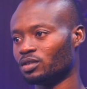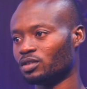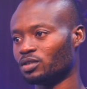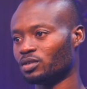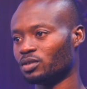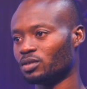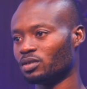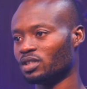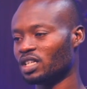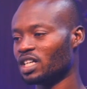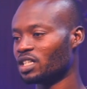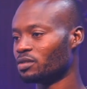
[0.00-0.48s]

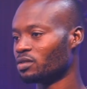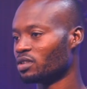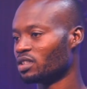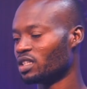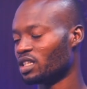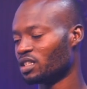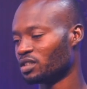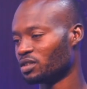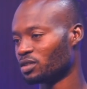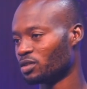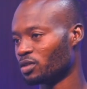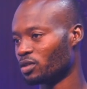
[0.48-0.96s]
So that is what
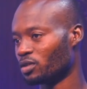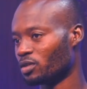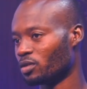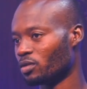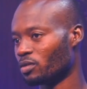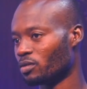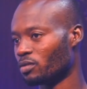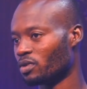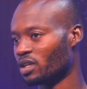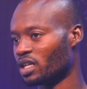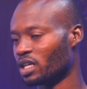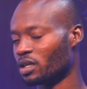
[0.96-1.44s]
I saw
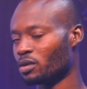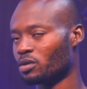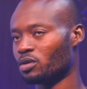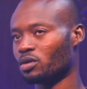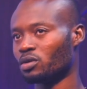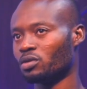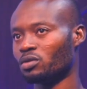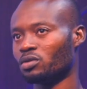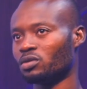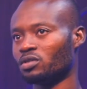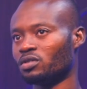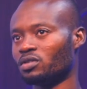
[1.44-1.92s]
when I
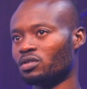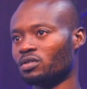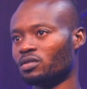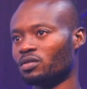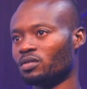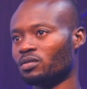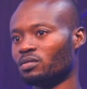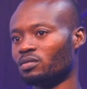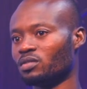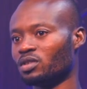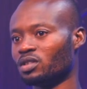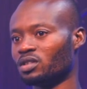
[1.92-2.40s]
Googled.
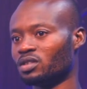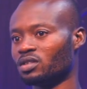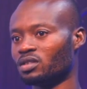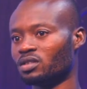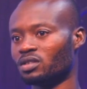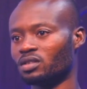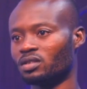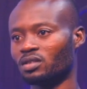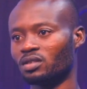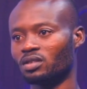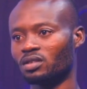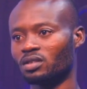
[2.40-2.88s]
But
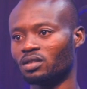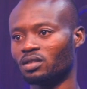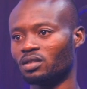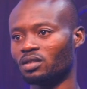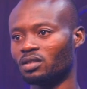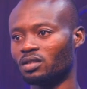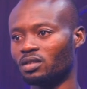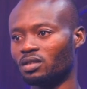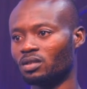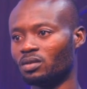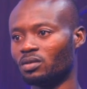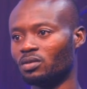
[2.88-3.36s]

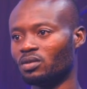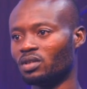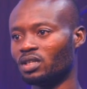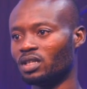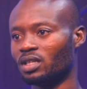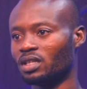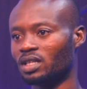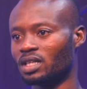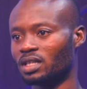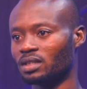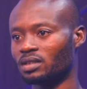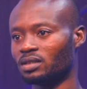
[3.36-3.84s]

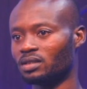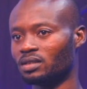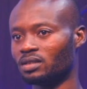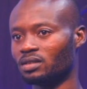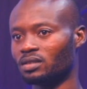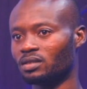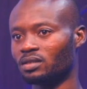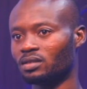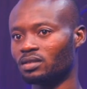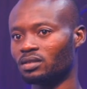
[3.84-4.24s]
looking at it,